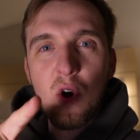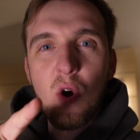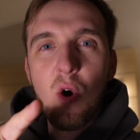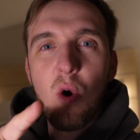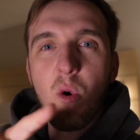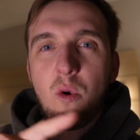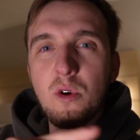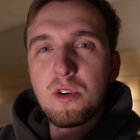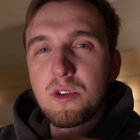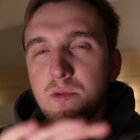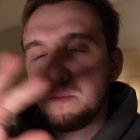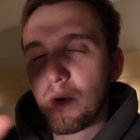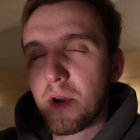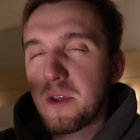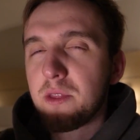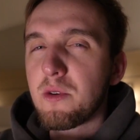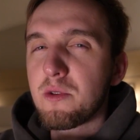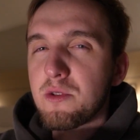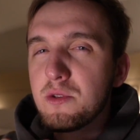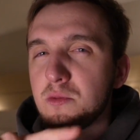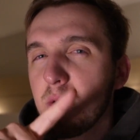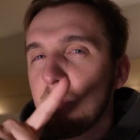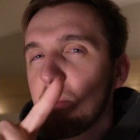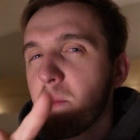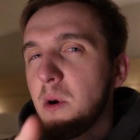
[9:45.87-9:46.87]
or spread those
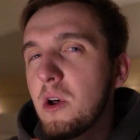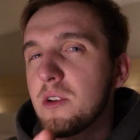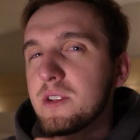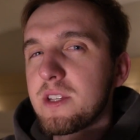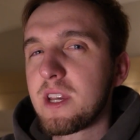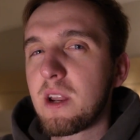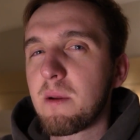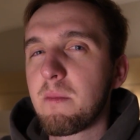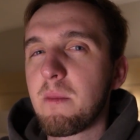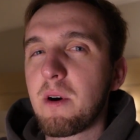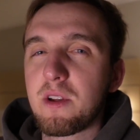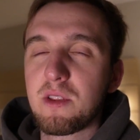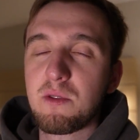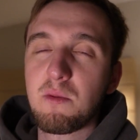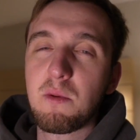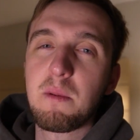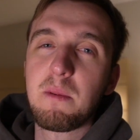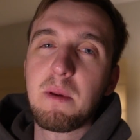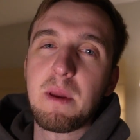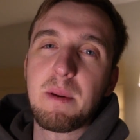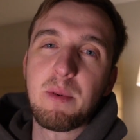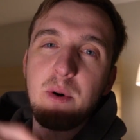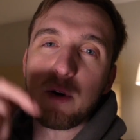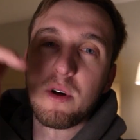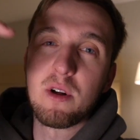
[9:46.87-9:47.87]
3 balls out among 3
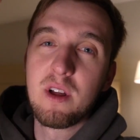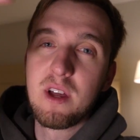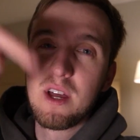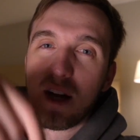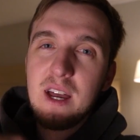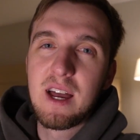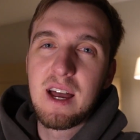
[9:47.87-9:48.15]
people.